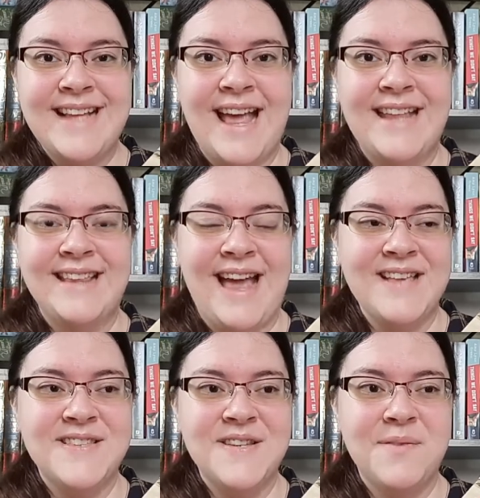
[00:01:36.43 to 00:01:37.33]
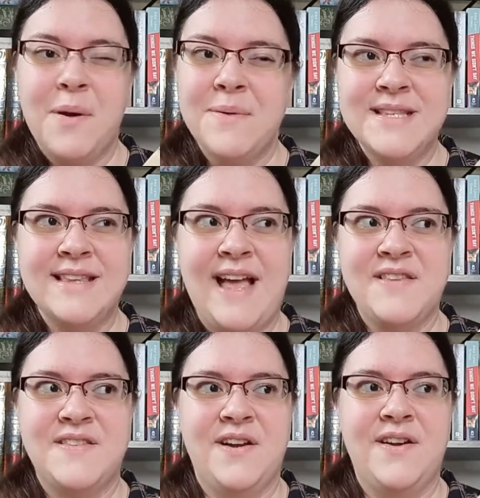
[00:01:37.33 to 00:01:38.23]
And last year, what was it
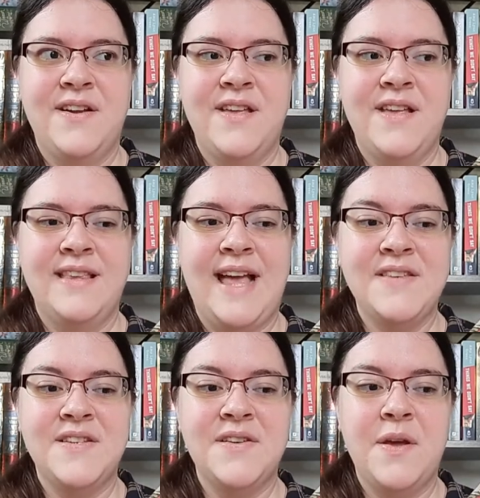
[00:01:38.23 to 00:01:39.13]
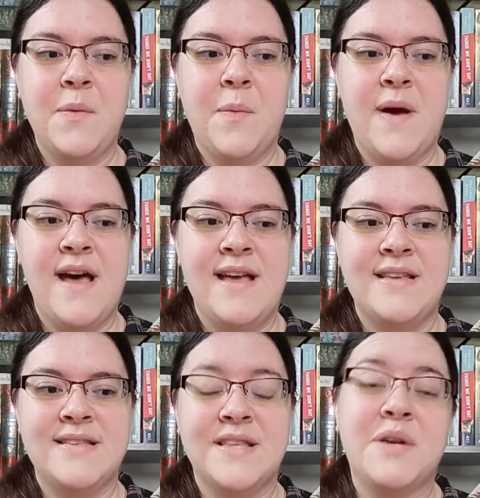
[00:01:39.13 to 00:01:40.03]
last year? Last year it
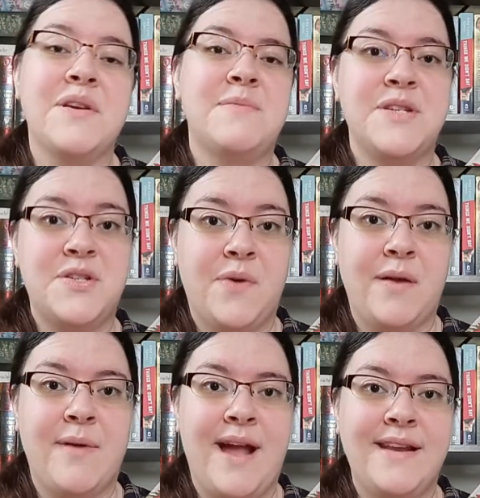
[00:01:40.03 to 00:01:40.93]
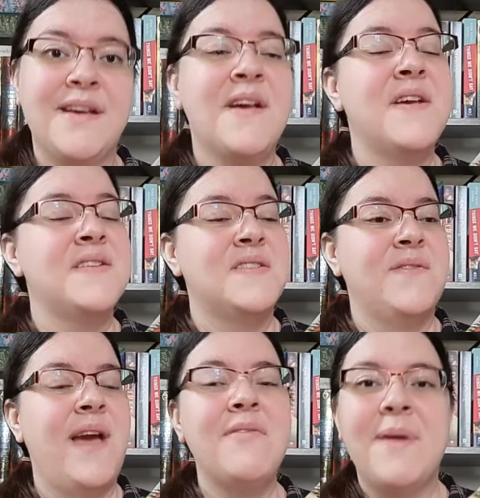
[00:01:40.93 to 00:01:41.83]
was The Christmas Joyride. So if
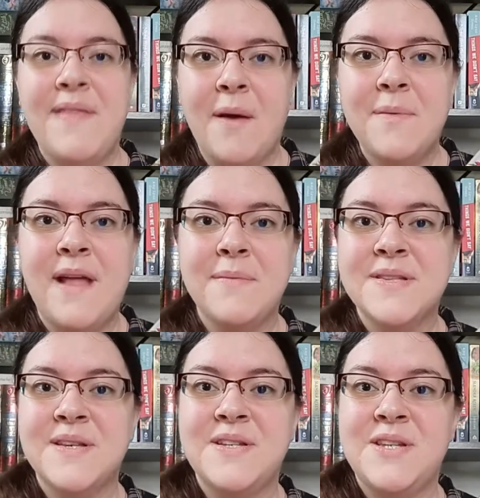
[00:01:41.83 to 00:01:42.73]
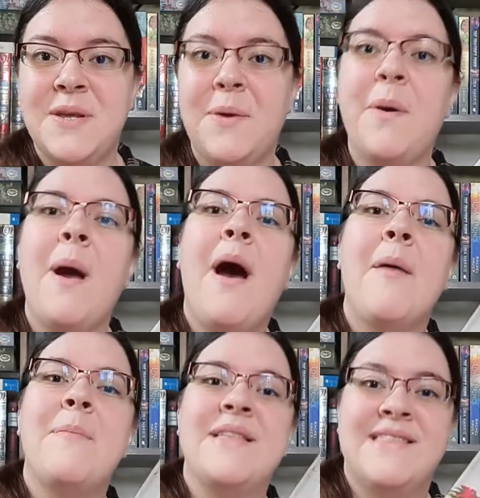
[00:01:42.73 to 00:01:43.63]
you haven't read that one, that one's good too.
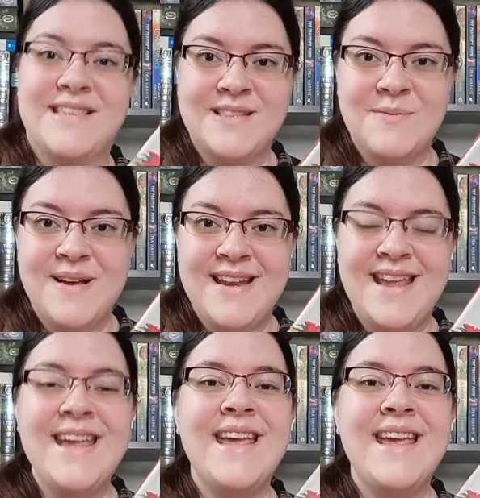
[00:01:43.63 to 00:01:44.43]
But this one